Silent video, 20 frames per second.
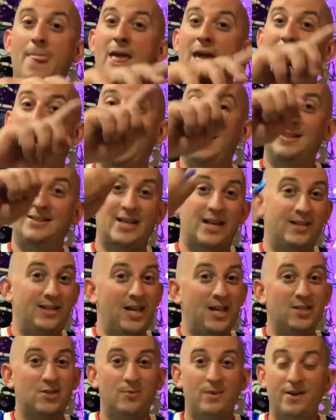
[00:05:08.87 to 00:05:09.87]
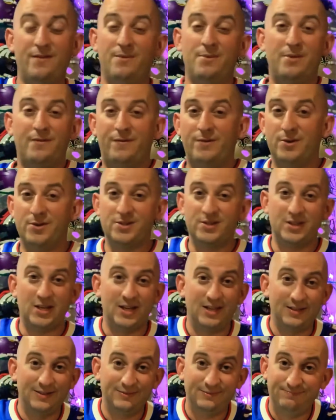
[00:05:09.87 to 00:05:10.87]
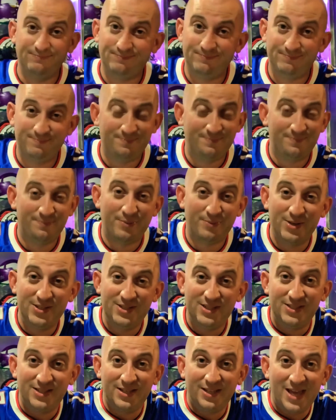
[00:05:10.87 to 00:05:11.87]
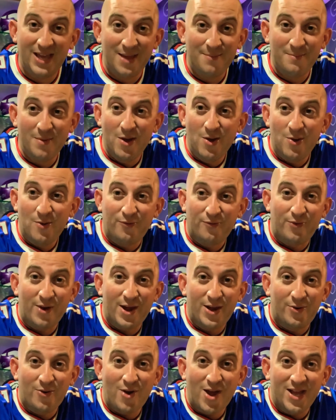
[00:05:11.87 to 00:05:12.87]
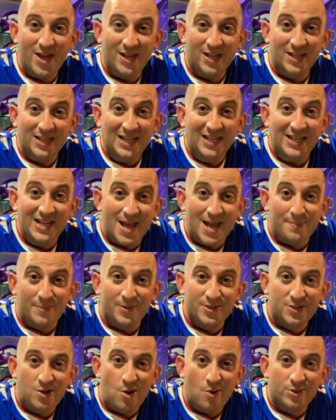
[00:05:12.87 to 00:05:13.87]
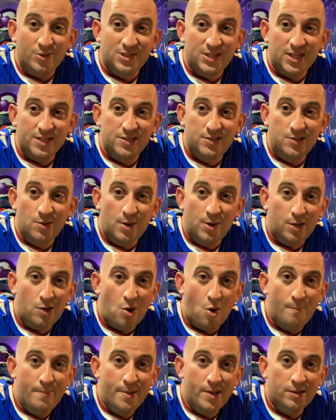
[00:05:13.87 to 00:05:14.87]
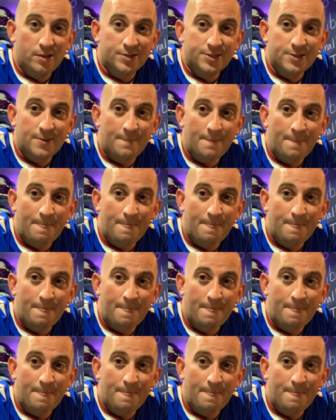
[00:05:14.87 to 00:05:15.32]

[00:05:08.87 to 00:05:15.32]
And 10 days away from the first preseason game. Frank Reich, Indianapolis Colts. Let's do it. Go Bills.